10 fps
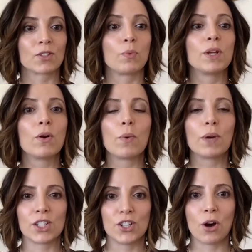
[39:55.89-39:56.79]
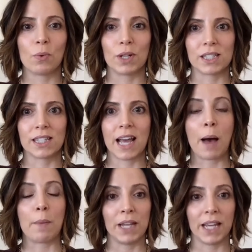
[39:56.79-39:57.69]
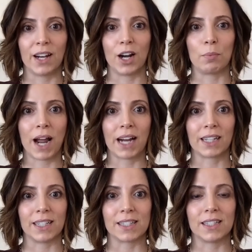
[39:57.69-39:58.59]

So we don't always know what's happening in our practice.